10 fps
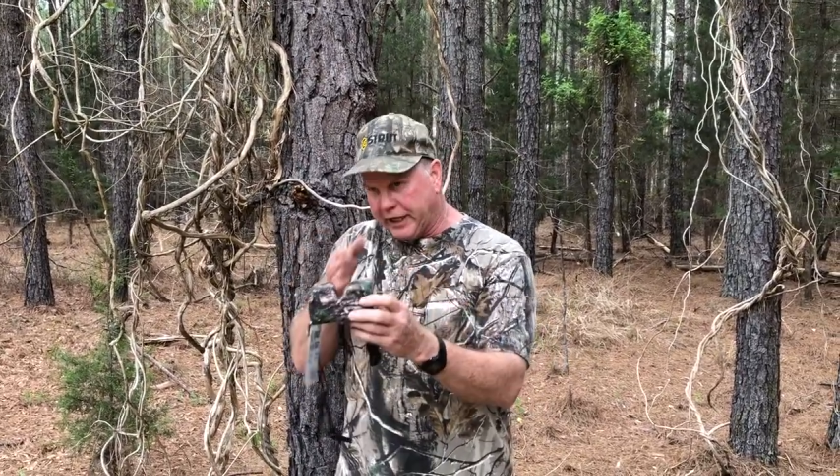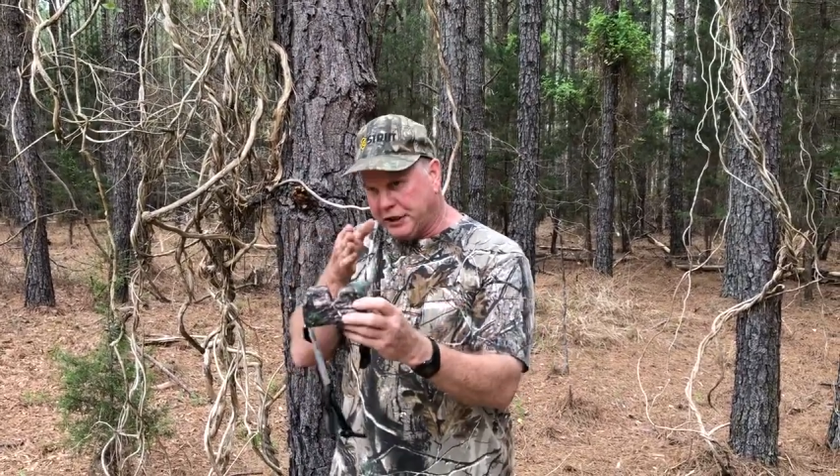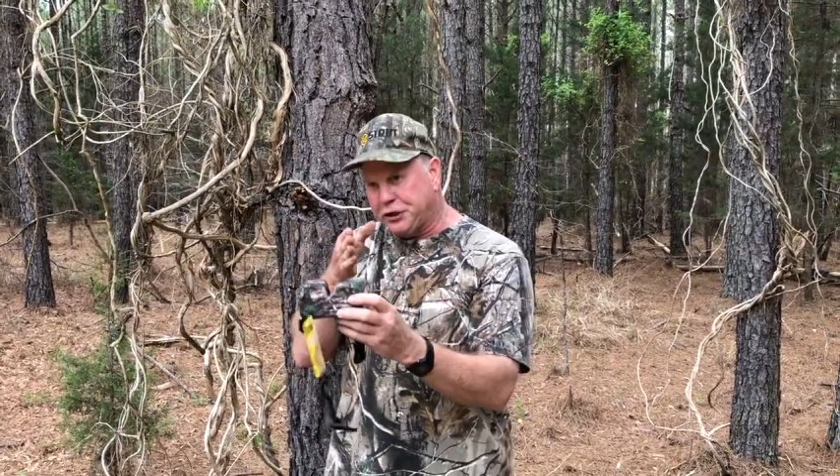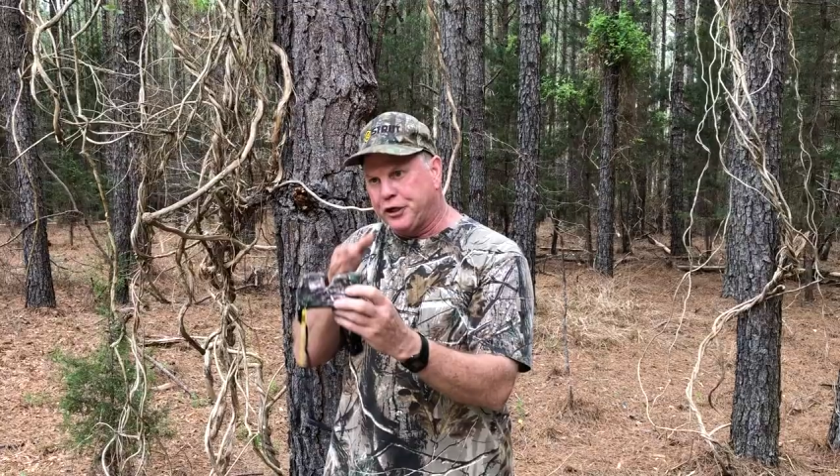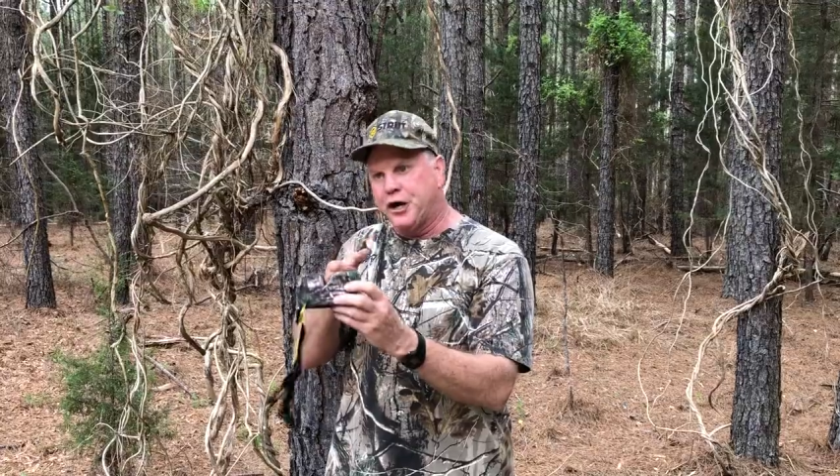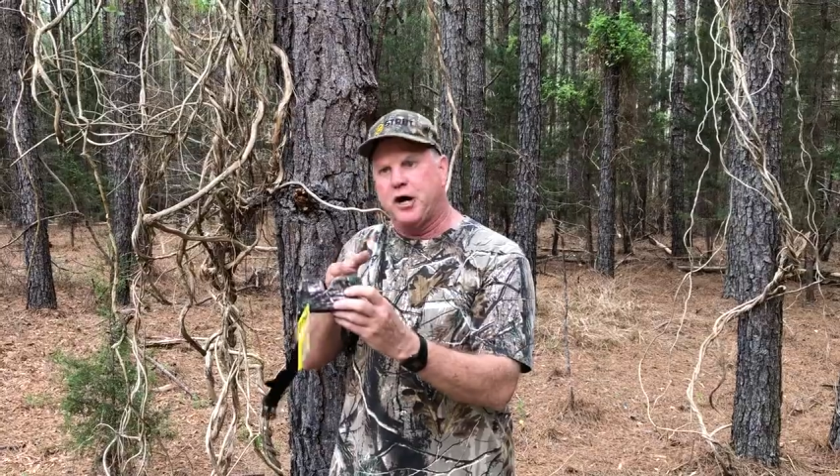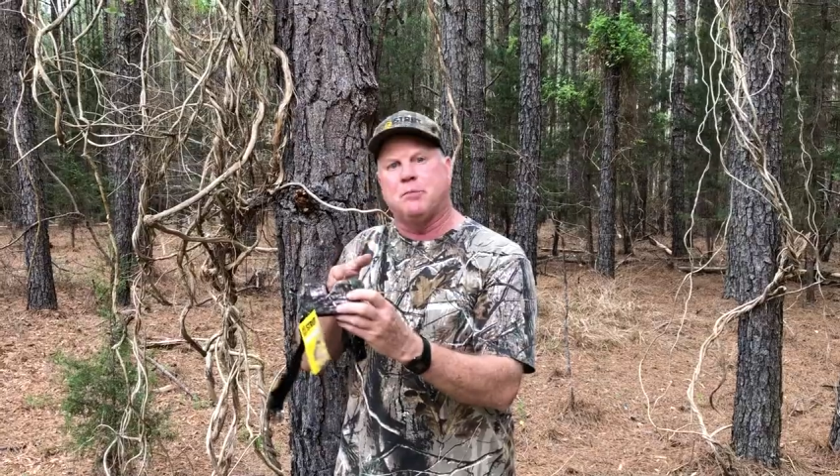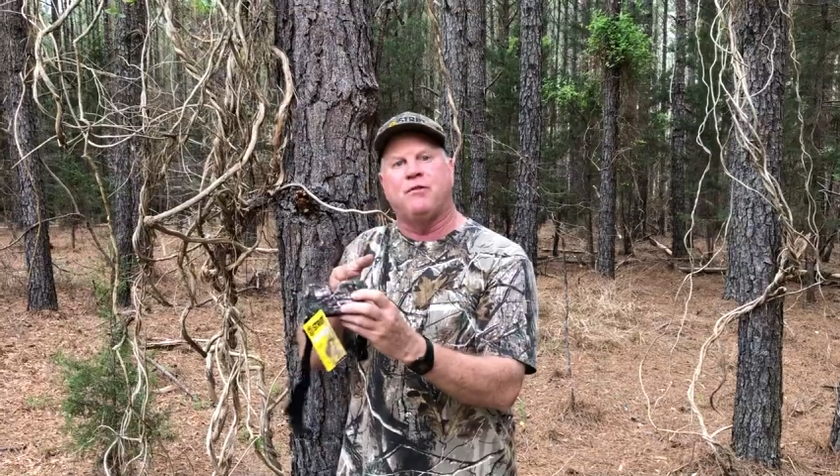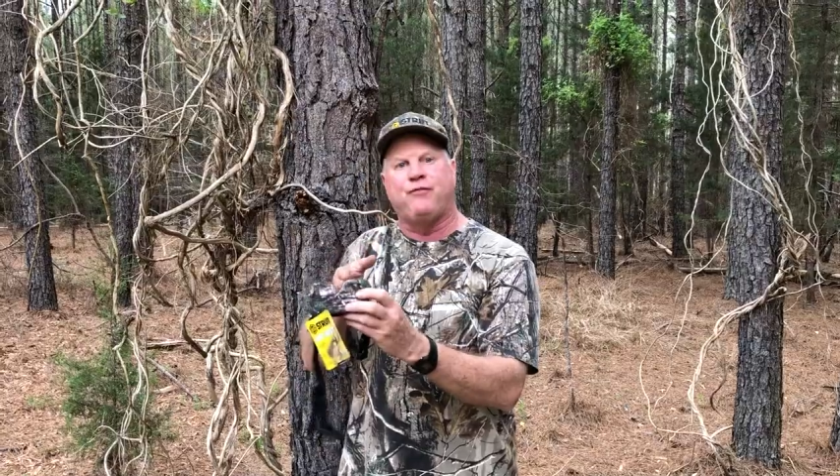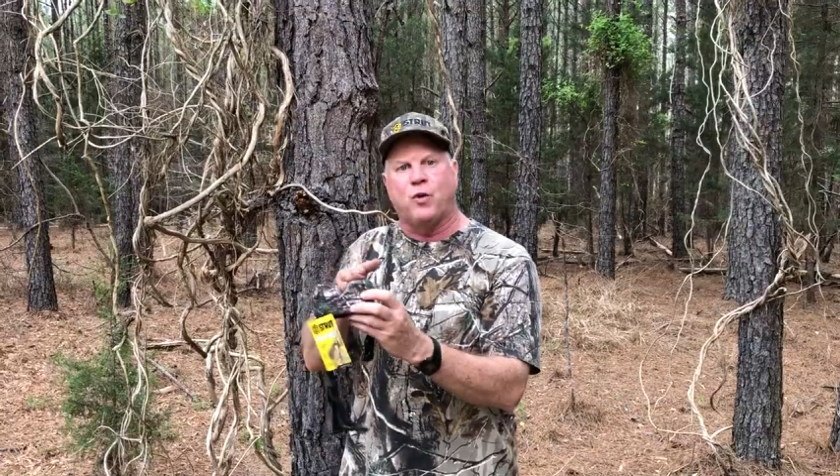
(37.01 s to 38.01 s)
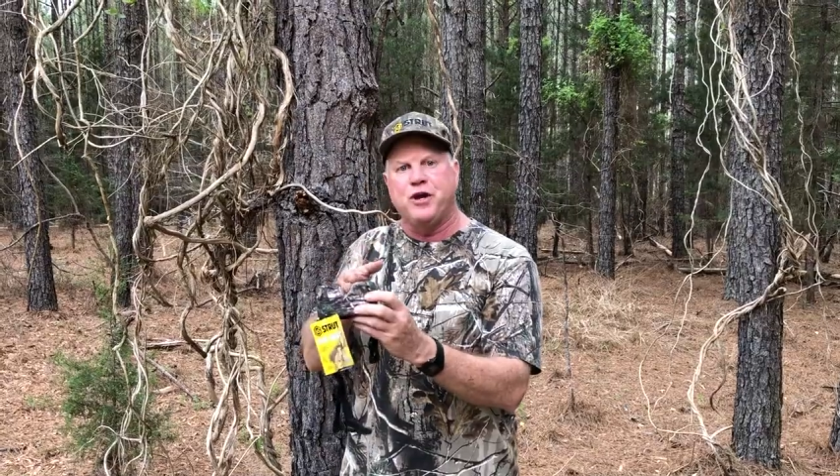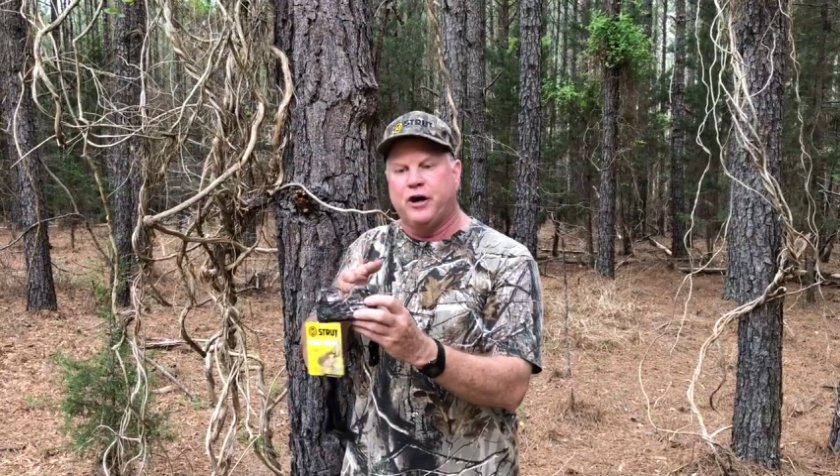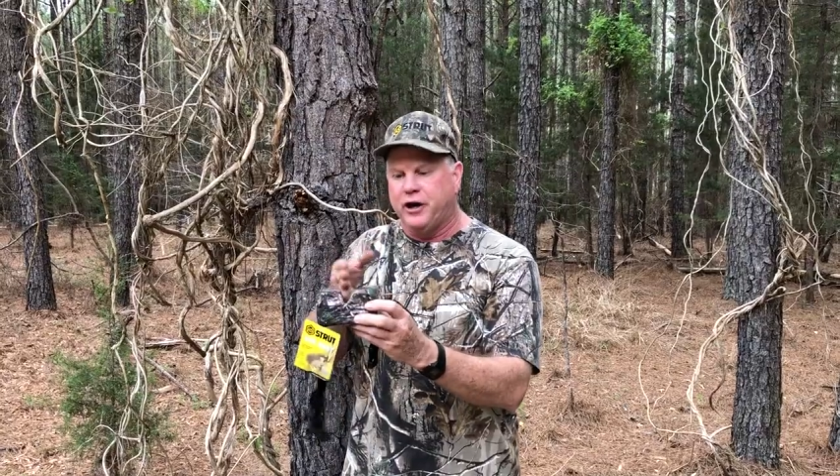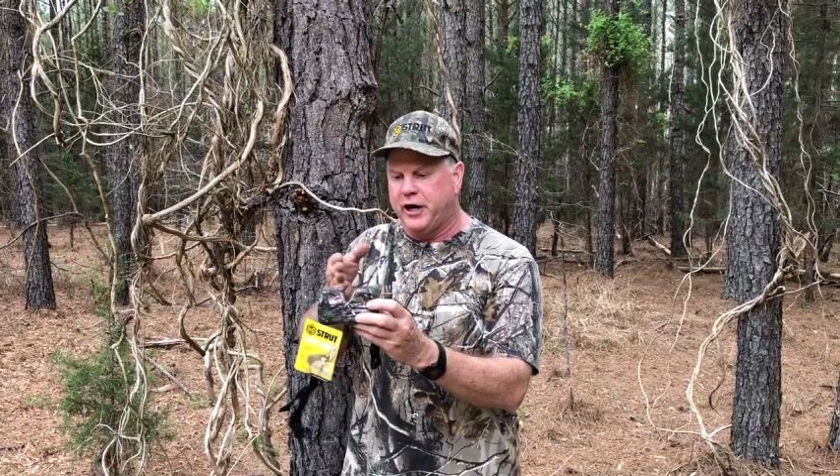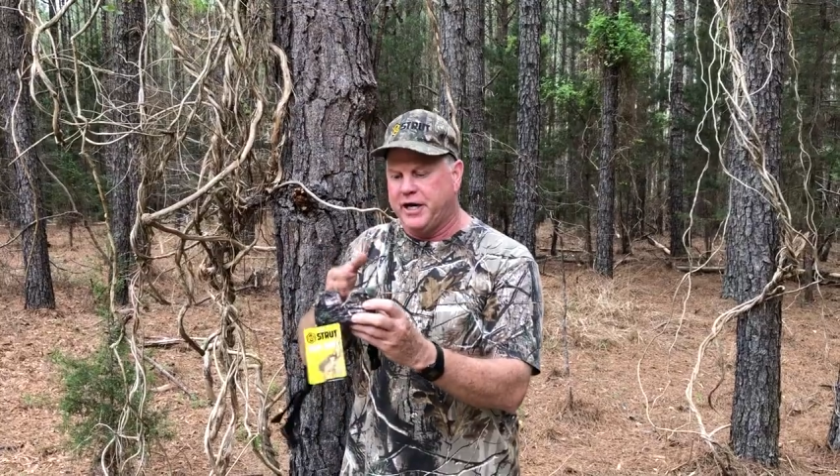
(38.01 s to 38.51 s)
get your gun up before you
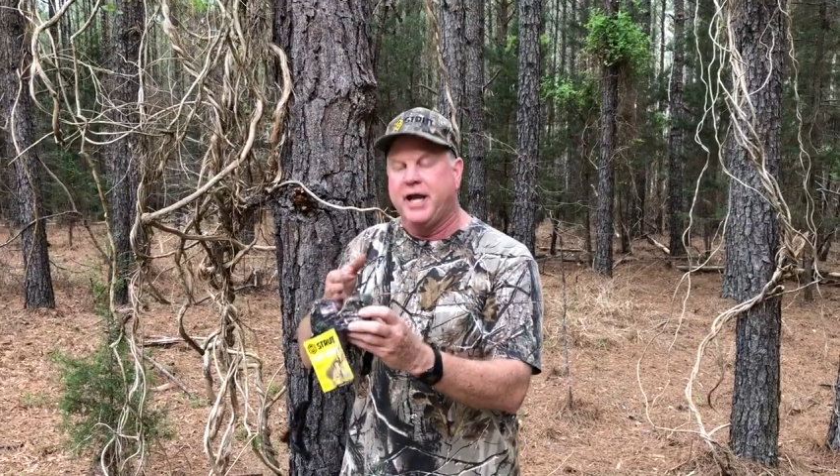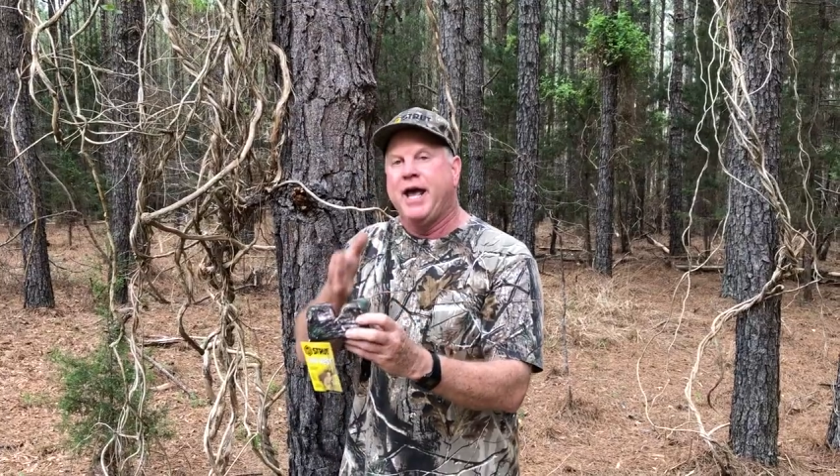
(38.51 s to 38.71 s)
hunt,